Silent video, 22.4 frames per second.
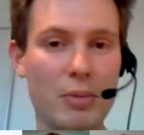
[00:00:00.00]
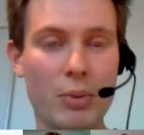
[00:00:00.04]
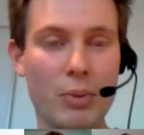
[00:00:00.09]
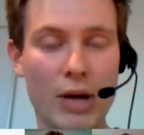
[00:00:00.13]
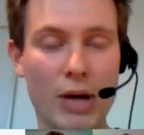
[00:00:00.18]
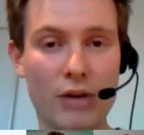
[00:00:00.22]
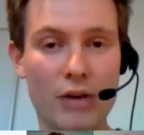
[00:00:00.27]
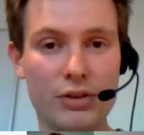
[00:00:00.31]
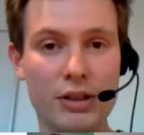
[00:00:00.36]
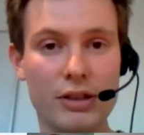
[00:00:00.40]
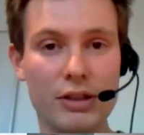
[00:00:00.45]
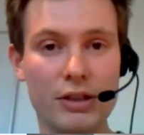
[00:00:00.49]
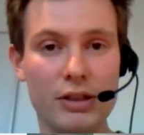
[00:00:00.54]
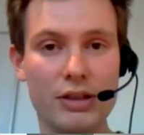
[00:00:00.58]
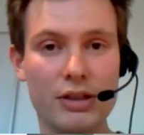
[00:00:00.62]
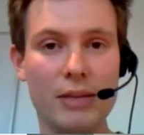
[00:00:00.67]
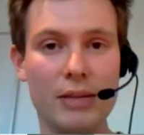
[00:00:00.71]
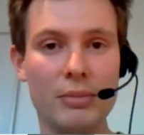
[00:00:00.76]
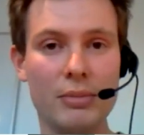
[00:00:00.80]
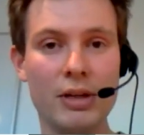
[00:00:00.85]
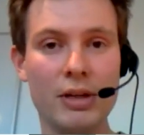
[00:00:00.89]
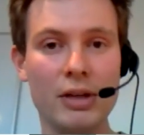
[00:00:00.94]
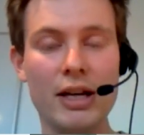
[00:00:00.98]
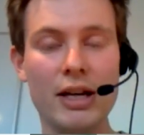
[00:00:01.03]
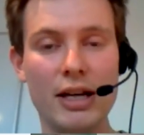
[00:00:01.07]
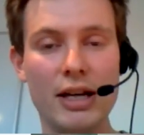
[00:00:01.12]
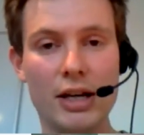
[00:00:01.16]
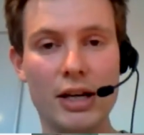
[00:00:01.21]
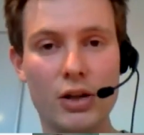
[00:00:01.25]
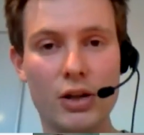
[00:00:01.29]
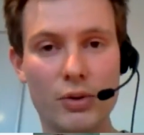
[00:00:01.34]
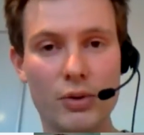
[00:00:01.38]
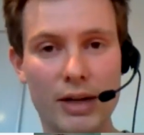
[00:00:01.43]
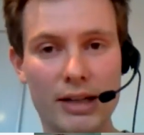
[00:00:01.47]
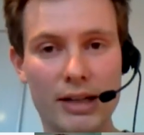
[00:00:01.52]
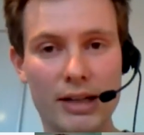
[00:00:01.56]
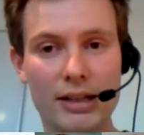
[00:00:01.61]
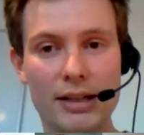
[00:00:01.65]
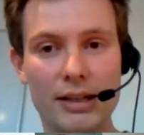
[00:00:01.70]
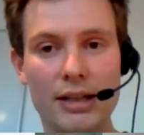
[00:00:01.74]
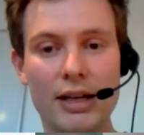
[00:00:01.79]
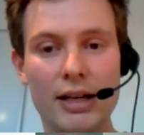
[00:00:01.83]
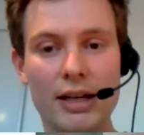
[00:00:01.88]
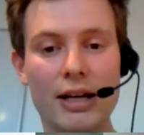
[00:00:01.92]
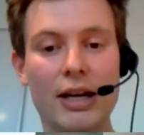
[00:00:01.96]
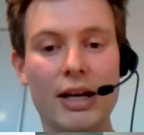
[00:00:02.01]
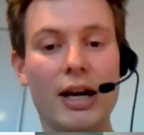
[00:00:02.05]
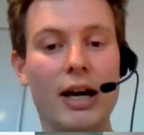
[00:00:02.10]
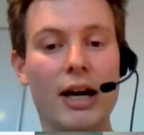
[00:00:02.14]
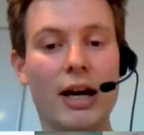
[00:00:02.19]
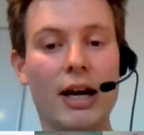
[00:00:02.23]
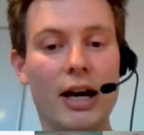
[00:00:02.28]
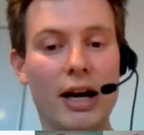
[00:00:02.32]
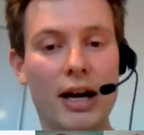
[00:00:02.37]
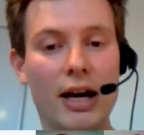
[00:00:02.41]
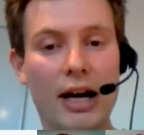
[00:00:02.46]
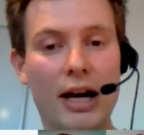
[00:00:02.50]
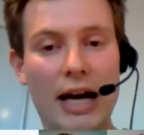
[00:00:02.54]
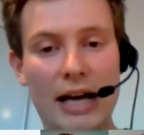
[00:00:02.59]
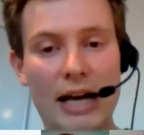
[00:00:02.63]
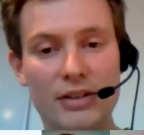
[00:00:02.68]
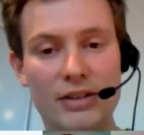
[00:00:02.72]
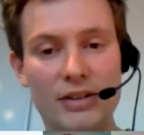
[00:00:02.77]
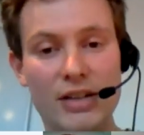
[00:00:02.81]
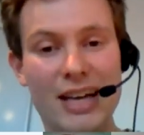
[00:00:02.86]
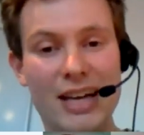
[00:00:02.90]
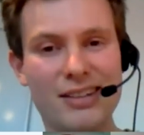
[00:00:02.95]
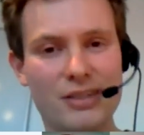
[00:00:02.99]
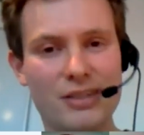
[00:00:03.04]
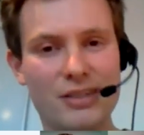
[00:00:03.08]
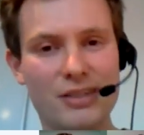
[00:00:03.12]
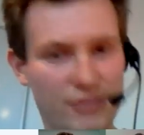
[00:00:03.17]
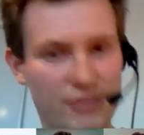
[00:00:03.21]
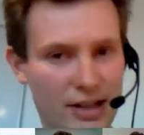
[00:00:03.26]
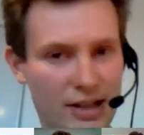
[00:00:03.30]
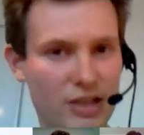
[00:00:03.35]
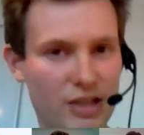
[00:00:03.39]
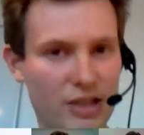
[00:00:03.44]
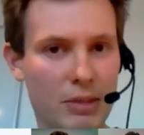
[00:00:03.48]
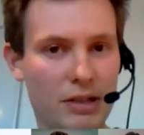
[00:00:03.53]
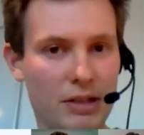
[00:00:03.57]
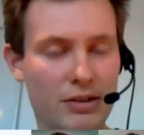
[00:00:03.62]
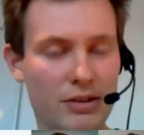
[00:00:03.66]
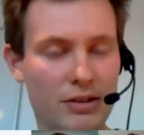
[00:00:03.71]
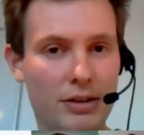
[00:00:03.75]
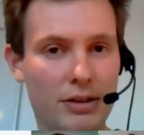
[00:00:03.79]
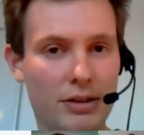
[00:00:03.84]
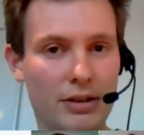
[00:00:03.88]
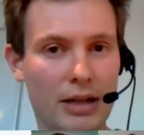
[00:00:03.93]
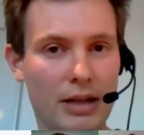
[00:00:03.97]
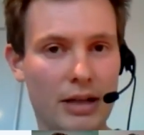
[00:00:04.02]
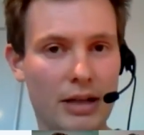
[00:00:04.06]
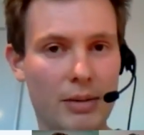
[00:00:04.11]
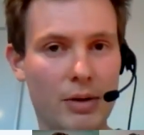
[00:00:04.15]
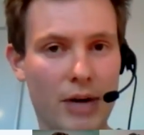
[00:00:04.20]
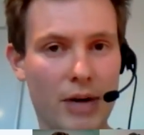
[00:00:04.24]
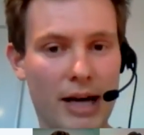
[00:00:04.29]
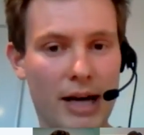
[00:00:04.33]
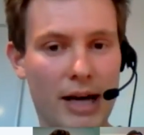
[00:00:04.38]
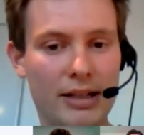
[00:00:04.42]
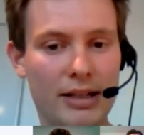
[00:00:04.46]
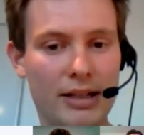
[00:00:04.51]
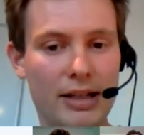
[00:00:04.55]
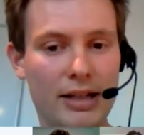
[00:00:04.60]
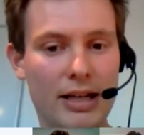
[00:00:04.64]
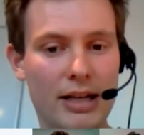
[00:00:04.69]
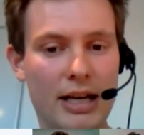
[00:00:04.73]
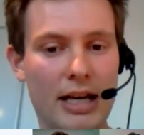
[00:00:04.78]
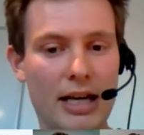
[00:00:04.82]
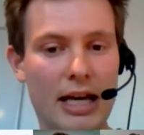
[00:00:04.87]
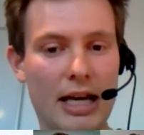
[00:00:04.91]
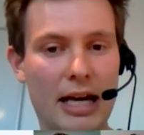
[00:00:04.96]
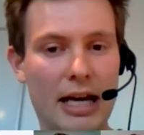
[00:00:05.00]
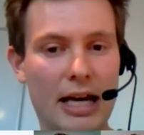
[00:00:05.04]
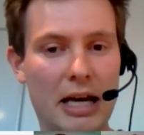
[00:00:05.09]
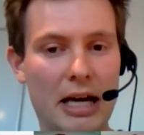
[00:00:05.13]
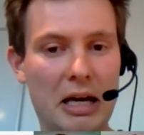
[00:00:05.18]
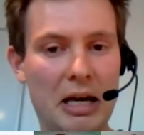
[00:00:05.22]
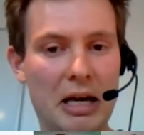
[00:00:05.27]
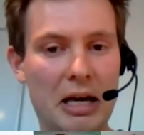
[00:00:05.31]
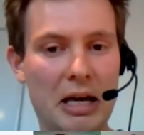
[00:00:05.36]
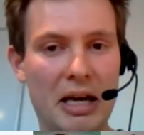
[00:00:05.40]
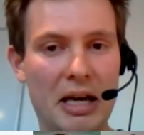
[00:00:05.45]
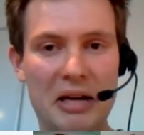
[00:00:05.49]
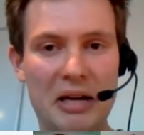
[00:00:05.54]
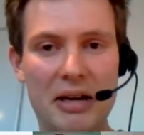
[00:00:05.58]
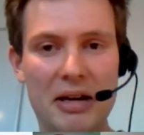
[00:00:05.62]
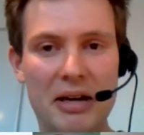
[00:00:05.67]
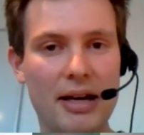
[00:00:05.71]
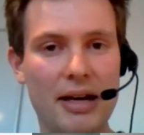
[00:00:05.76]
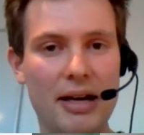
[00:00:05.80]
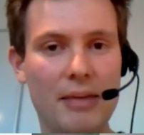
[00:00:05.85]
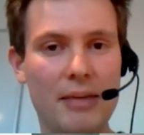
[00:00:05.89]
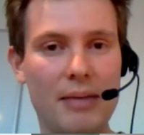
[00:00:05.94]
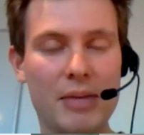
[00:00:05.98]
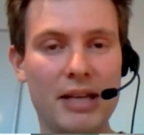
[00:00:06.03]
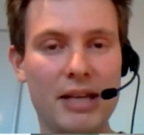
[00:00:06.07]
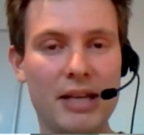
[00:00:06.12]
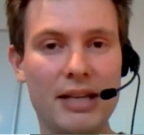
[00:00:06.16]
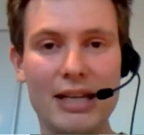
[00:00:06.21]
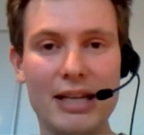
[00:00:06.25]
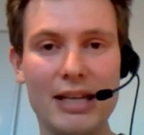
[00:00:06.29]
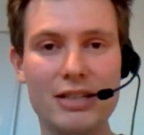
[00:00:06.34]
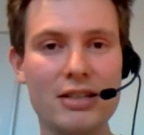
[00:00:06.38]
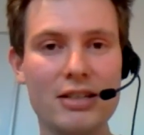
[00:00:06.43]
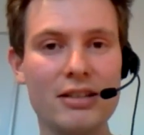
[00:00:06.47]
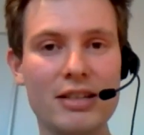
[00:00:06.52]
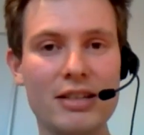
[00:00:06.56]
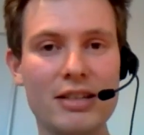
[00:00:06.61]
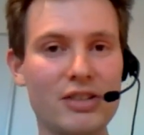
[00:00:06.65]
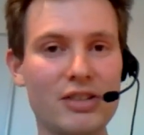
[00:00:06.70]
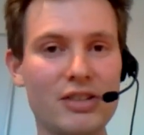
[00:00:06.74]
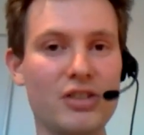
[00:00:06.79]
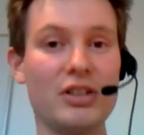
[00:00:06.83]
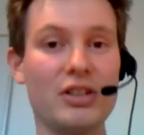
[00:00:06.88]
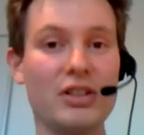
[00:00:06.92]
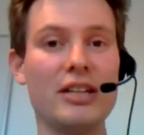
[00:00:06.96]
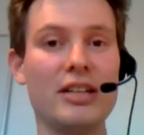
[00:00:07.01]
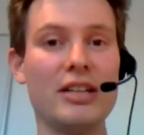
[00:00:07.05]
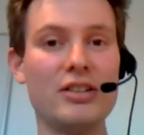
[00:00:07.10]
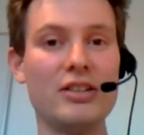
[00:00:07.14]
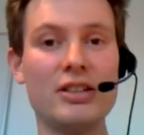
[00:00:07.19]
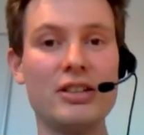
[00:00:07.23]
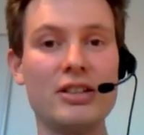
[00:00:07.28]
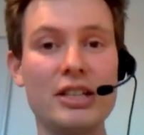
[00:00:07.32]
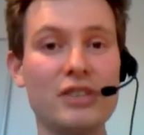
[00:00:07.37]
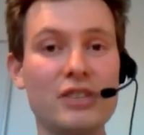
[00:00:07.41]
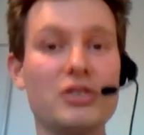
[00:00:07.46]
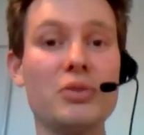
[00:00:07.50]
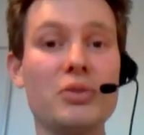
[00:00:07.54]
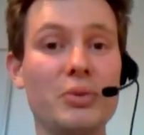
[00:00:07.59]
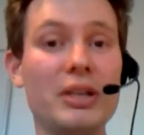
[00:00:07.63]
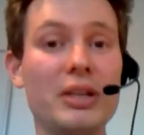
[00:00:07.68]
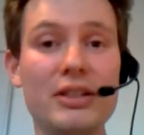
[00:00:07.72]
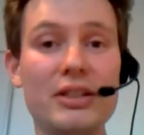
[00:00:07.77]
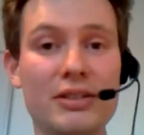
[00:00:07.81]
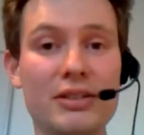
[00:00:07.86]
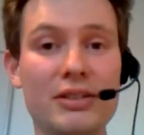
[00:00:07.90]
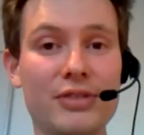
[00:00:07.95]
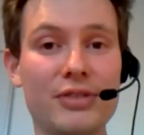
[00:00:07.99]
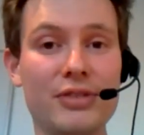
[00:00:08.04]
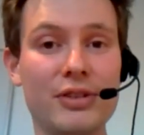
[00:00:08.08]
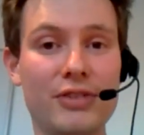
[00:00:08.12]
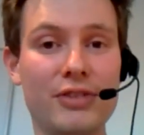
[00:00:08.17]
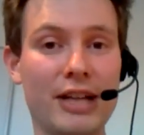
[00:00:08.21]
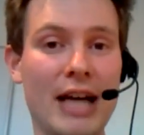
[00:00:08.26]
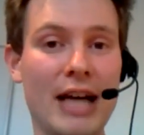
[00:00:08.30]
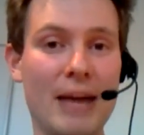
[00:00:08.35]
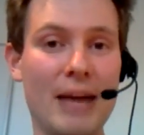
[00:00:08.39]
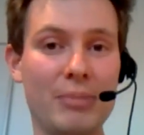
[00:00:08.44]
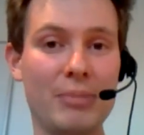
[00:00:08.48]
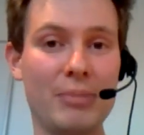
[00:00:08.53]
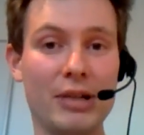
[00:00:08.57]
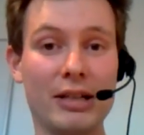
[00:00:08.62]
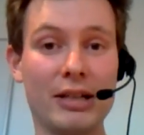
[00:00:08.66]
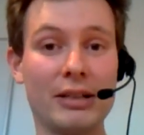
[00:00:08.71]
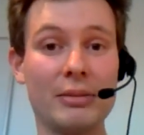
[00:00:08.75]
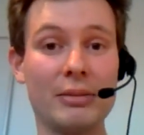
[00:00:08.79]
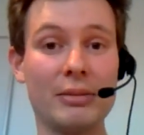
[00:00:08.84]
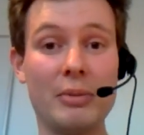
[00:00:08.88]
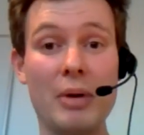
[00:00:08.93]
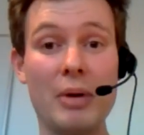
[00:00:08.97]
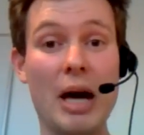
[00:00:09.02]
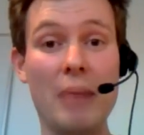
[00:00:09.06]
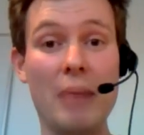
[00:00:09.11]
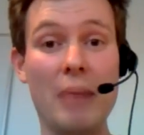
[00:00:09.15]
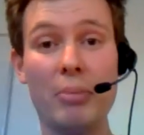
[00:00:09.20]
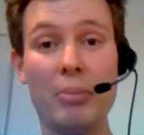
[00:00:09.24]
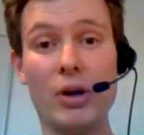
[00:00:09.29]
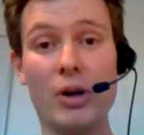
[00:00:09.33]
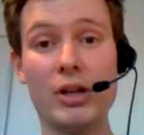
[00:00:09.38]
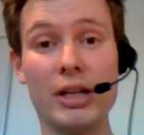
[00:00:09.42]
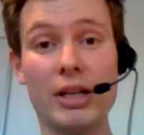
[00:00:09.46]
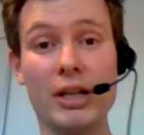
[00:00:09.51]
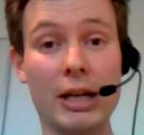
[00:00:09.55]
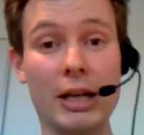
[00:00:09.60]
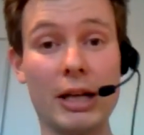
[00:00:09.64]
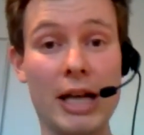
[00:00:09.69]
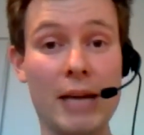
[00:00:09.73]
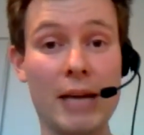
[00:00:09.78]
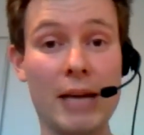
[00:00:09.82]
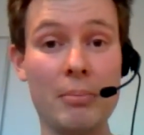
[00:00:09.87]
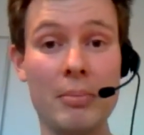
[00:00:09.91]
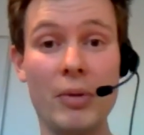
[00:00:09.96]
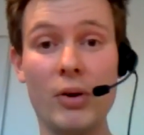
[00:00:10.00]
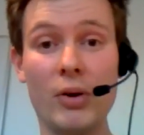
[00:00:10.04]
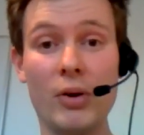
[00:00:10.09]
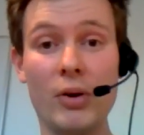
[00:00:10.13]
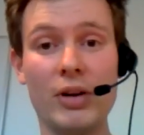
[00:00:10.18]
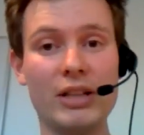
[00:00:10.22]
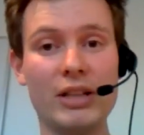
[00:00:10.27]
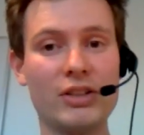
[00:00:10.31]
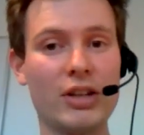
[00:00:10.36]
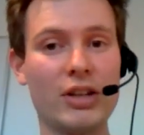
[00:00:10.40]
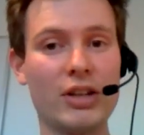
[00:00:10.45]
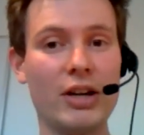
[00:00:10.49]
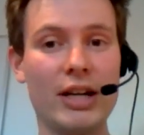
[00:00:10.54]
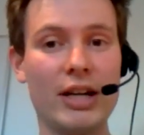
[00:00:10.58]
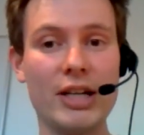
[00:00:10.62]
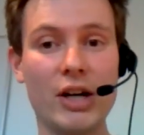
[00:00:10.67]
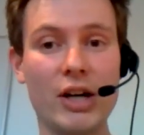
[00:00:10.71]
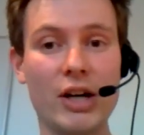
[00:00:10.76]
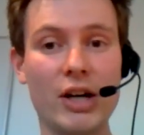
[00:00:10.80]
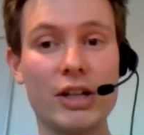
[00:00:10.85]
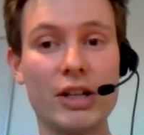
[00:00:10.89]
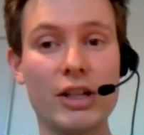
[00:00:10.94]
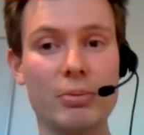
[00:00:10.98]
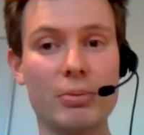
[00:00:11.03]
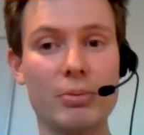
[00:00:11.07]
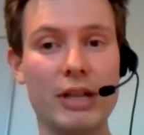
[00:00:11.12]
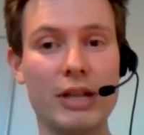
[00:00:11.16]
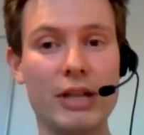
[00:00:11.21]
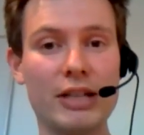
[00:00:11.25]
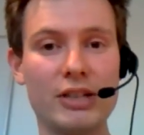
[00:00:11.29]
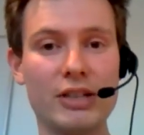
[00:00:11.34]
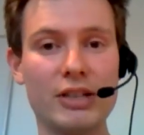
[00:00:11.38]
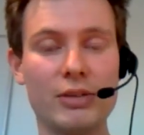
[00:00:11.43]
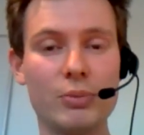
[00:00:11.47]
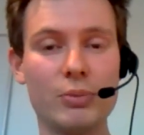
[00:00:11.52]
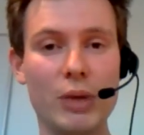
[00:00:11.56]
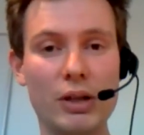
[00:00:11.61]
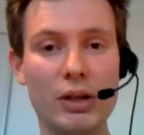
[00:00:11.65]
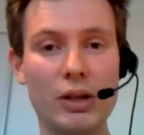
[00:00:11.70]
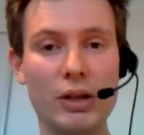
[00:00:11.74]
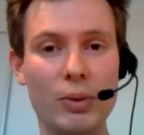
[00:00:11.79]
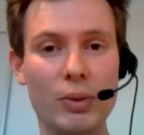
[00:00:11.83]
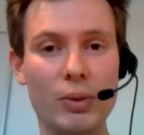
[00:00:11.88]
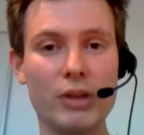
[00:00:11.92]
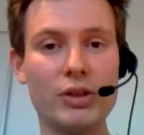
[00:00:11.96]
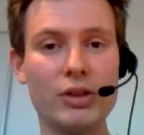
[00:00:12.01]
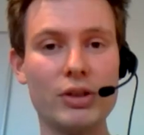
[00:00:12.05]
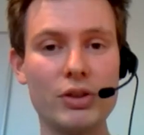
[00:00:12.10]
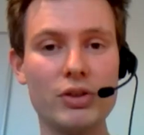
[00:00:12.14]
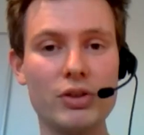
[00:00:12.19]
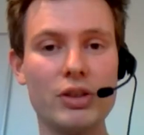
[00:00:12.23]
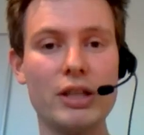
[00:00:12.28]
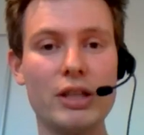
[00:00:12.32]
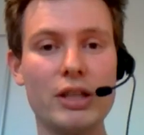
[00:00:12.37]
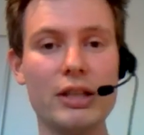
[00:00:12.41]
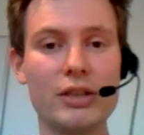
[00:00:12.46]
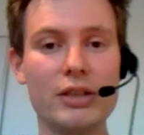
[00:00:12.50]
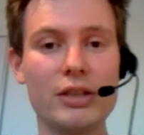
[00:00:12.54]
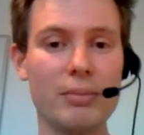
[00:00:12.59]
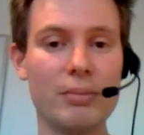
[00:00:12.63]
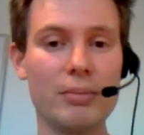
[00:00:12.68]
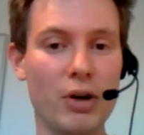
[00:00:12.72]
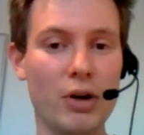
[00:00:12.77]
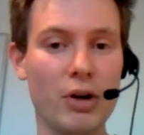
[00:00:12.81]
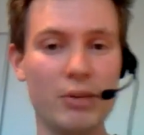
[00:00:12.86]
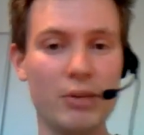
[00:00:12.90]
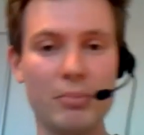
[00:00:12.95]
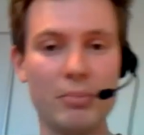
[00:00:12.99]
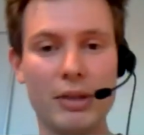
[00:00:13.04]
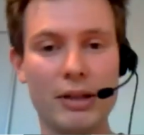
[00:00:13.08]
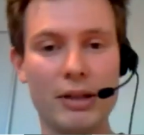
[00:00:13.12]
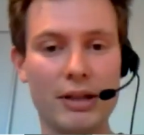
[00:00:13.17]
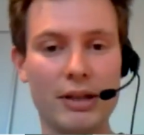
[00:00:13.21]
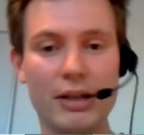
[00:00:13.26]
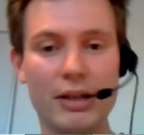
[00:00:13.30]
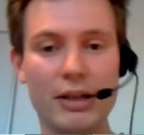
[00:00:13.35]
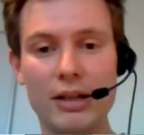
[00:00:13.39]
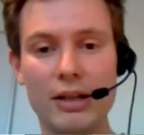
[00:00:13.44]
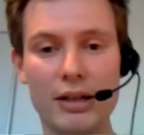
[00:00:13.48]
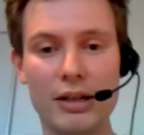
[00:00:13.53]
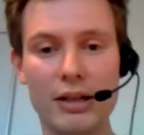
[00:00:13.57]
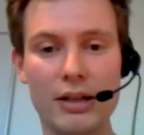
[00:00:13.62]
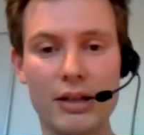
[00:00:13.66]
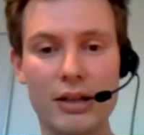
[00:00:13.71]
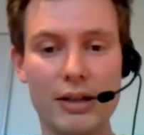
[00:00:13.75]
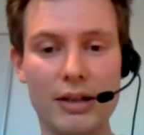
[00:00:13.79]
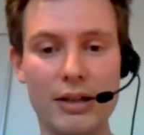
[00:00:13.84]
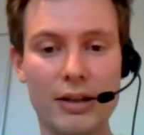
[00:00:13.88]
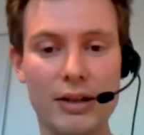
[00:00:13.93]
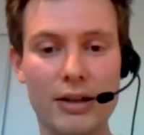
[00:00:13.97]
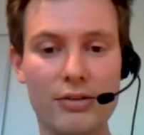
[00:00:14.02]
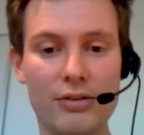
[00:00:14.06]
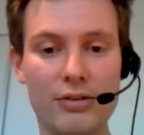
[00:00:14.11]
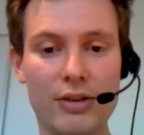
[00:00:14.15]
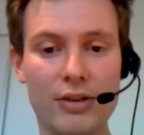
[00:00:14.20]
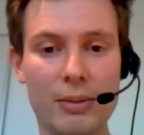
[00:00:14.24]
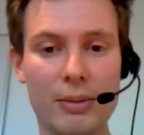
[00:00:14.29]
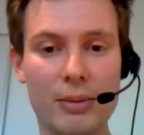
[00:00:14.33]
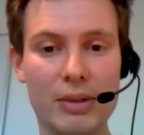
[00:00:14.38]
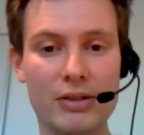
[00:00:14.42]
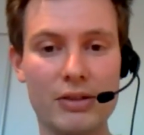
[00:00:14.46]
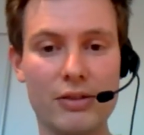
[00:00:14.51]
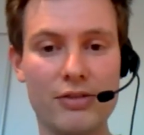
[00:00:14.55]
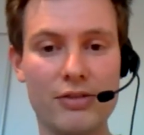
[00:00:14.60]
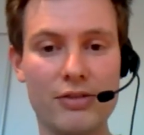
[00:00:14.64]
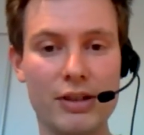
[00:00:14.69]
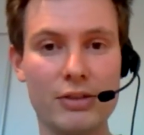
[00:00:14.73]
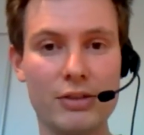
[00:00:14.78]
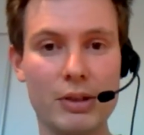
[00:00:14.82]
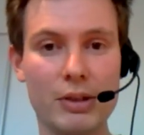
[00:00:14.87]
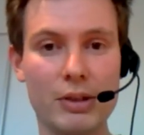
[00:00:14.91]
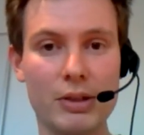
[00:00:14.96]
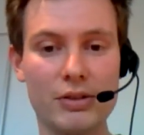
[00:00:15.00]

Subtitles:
pronouncing his name incorrectly, as defense minister, am I right? I mean, isn't this the reason for the thing happening, appointing him, or is there any other explanation? What do you see this appointment of him as defense minister?